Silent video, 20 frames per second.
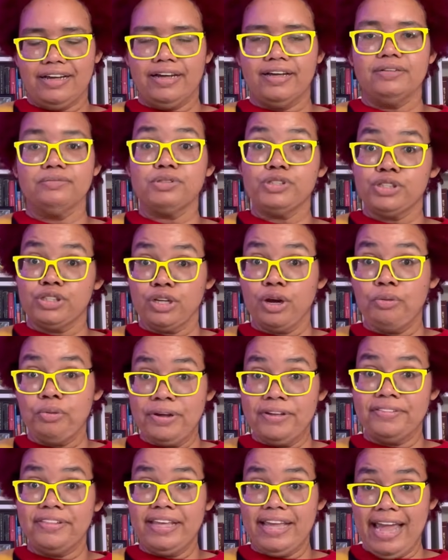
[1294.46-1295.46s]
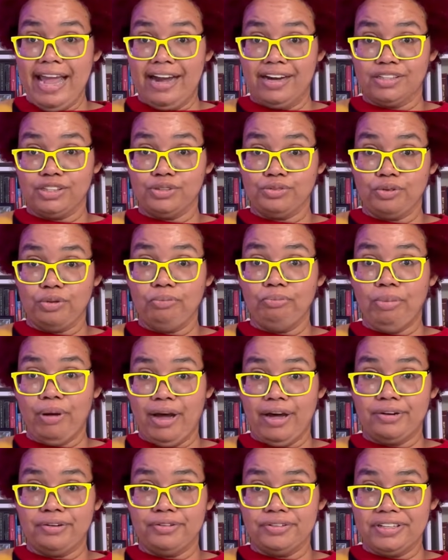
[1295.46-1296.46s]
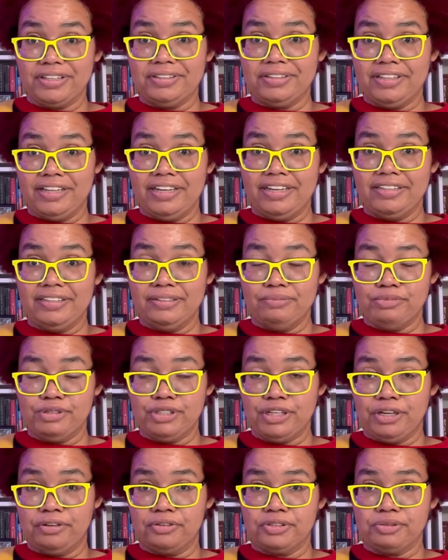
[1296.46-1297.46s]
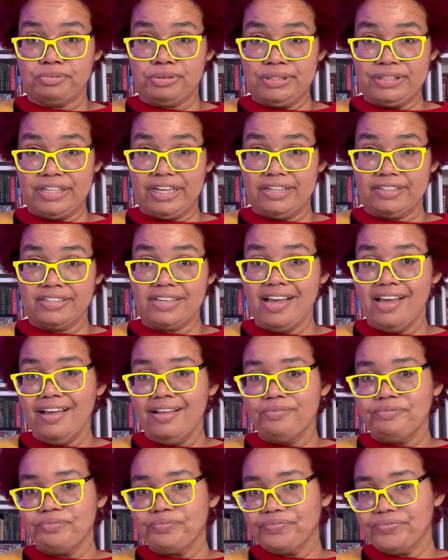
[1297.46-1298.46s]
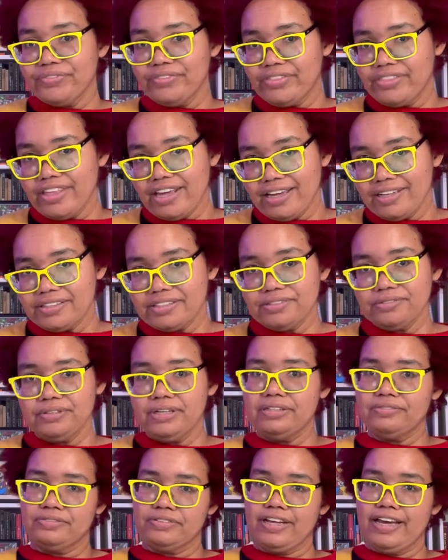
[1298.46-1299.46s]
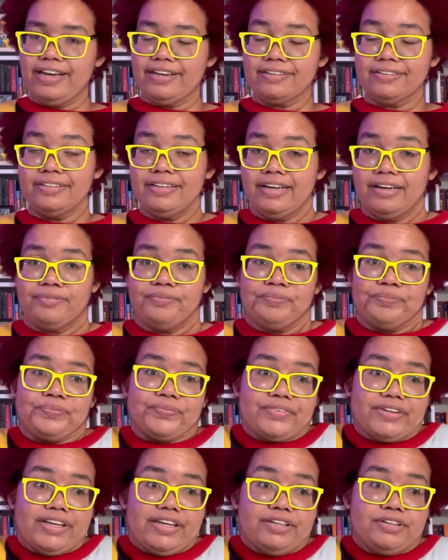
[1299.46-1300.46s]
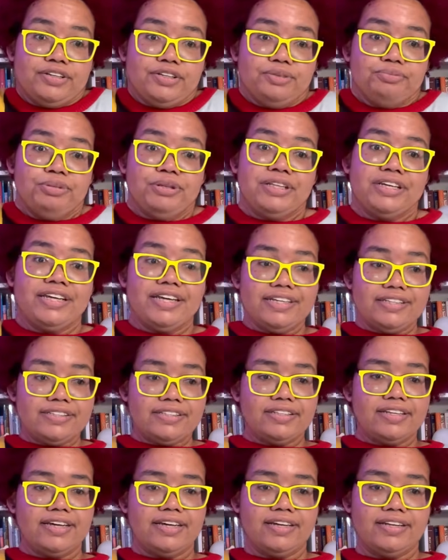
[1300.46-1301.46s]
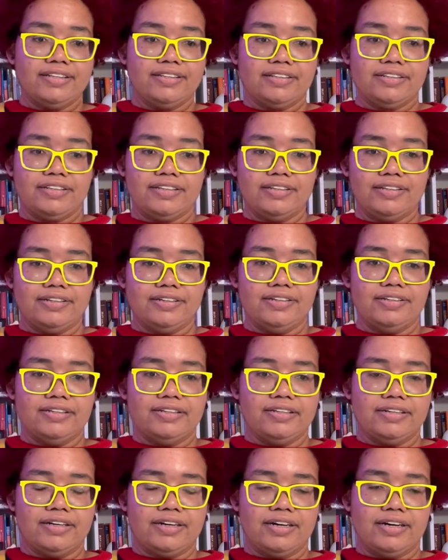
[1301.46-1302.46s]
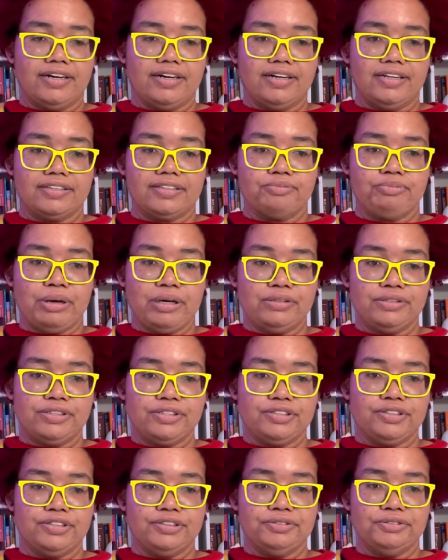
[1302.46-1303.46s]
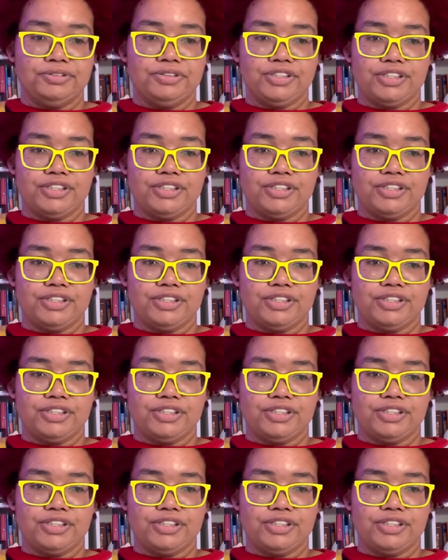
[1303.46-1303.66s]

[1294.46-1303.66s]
showing the actual bottle that they themselves possess. That's a red flag. Now, it could be the case that the poster